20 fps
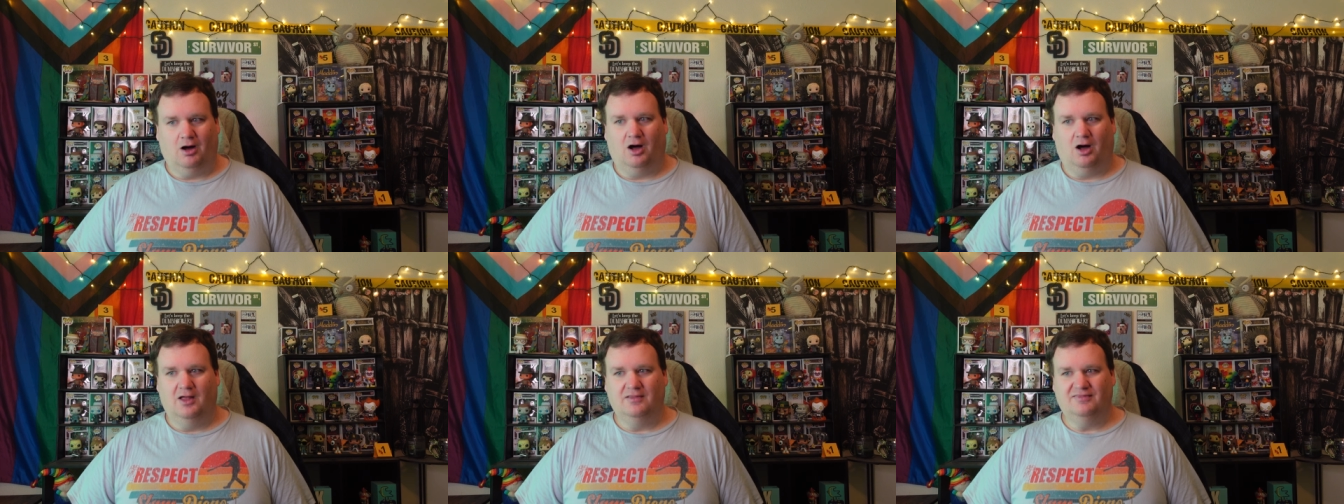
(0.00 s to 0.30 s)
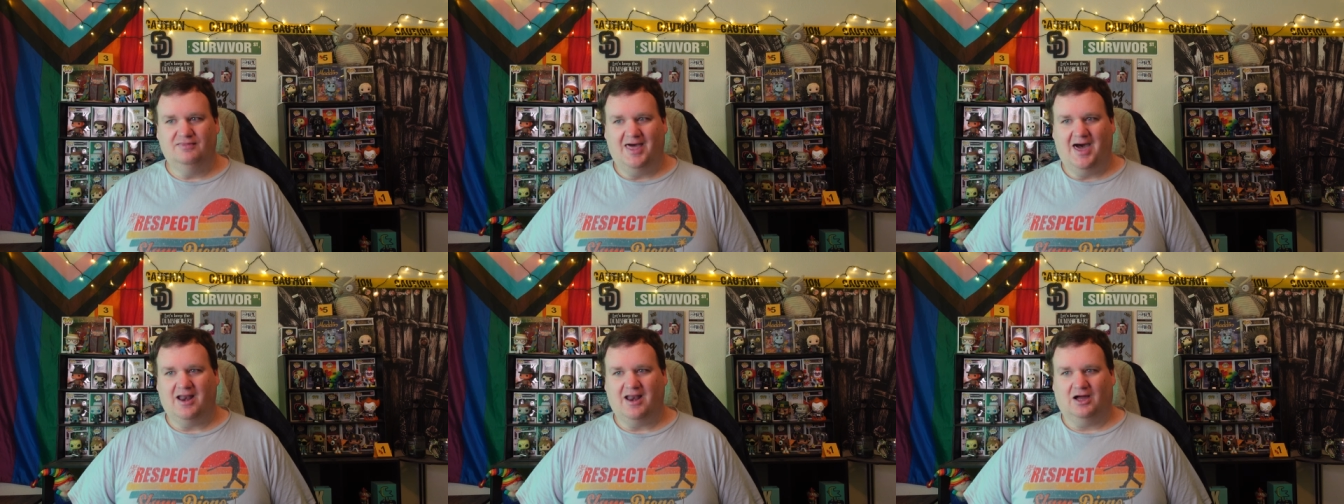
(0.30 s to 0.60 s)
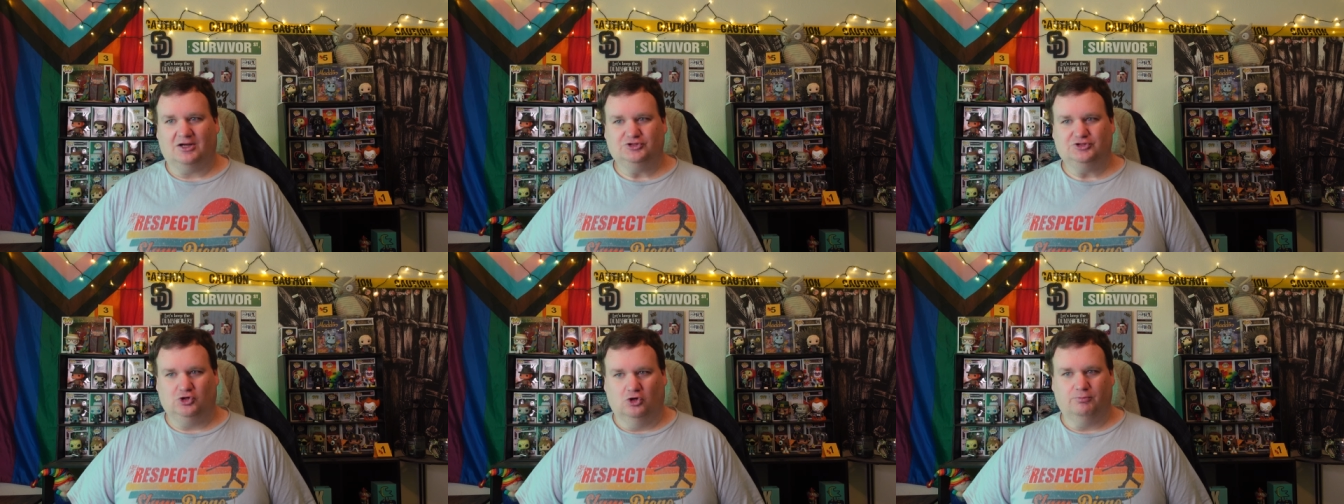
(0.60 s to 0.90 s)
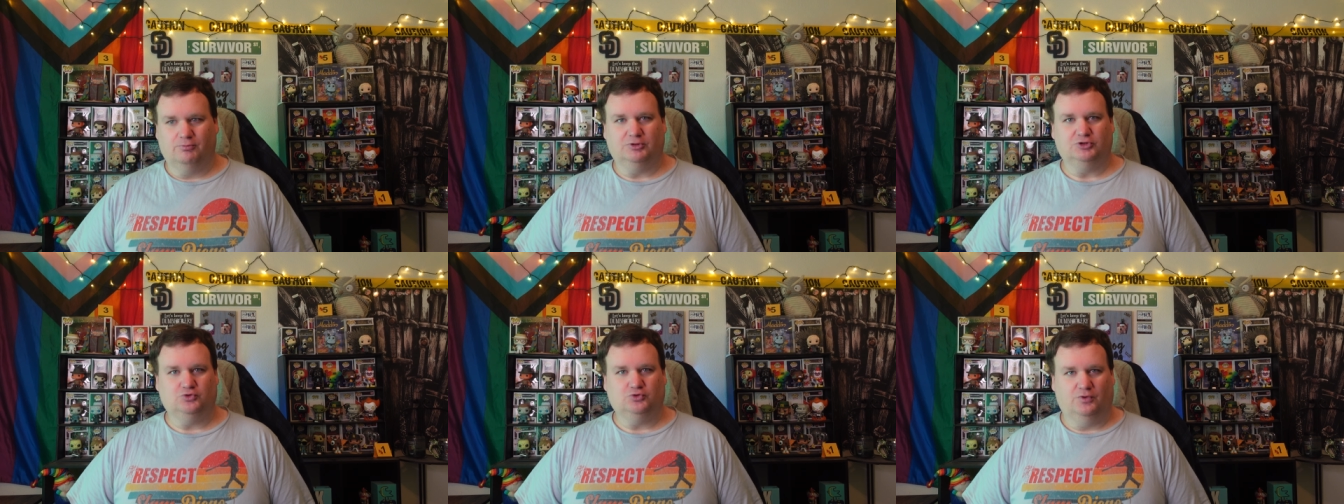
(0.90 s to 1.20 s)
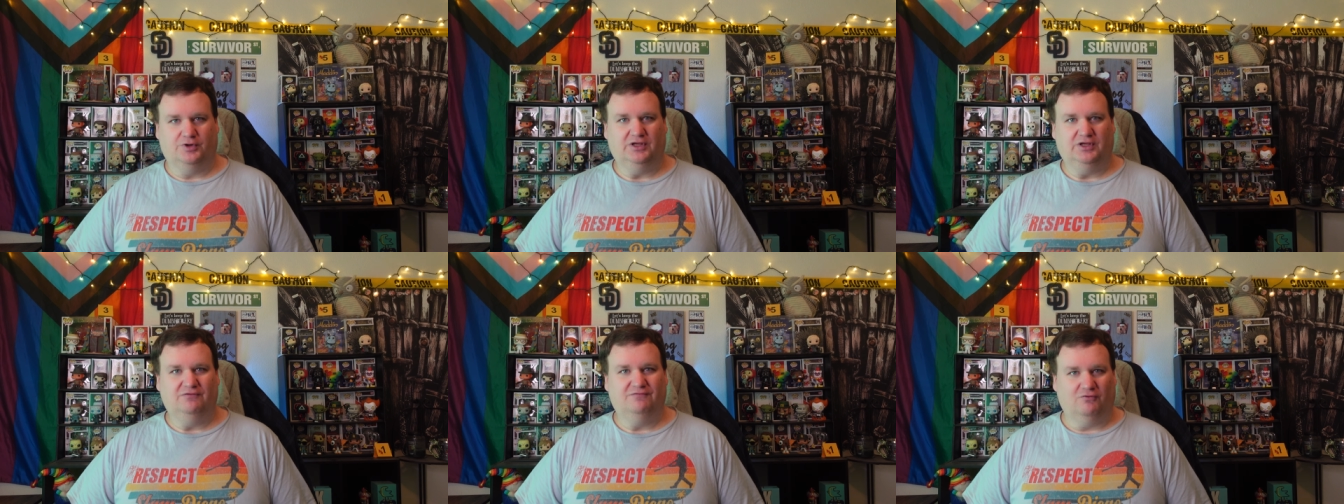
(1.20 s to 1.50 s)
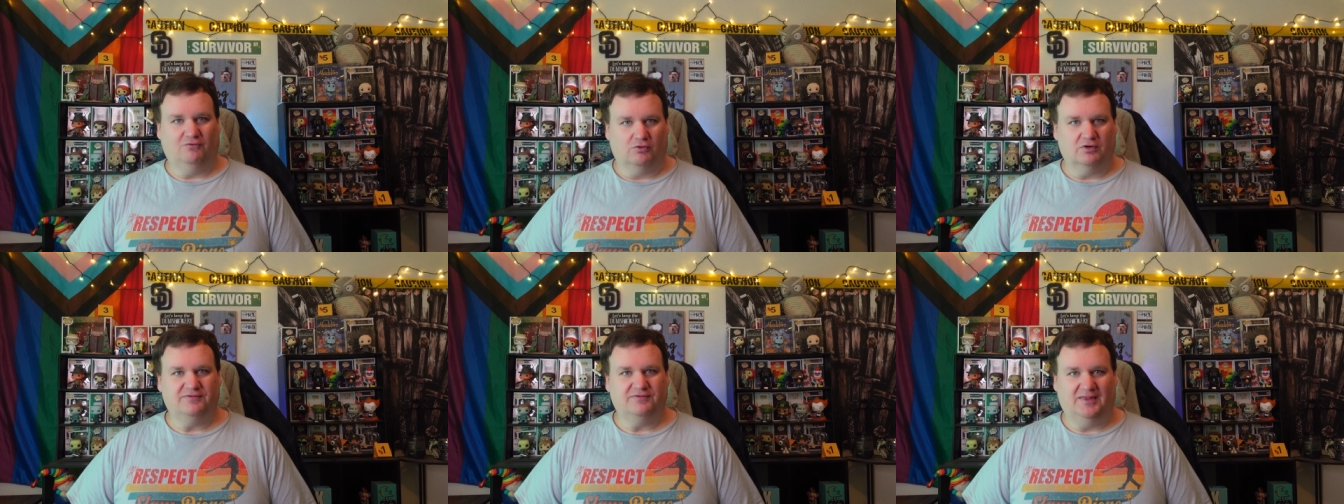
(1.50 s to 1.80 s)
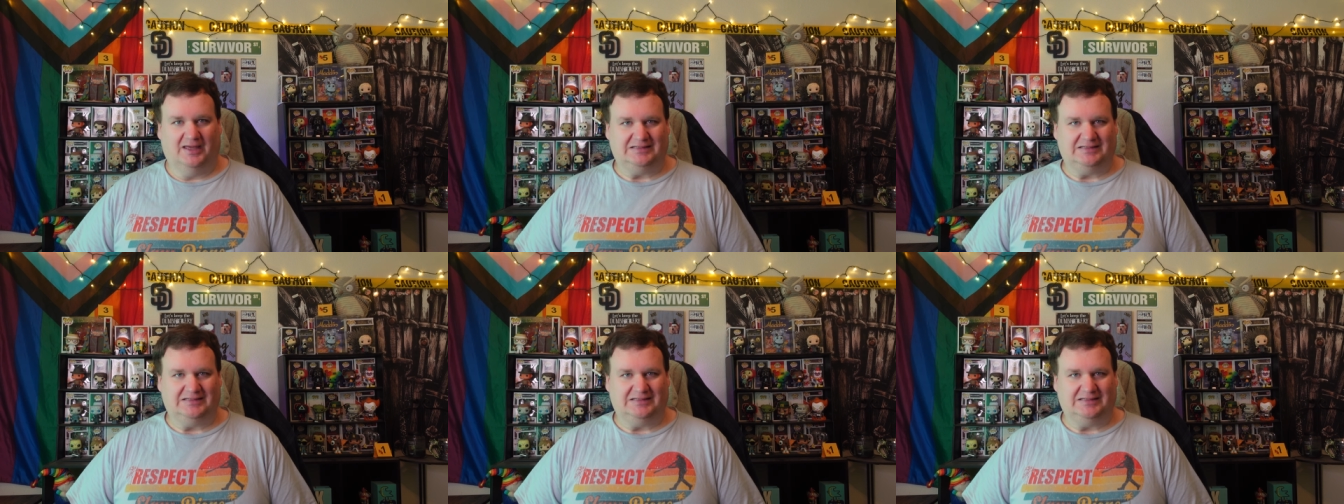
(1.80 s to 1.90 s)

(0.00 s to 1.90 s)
on that October 24th,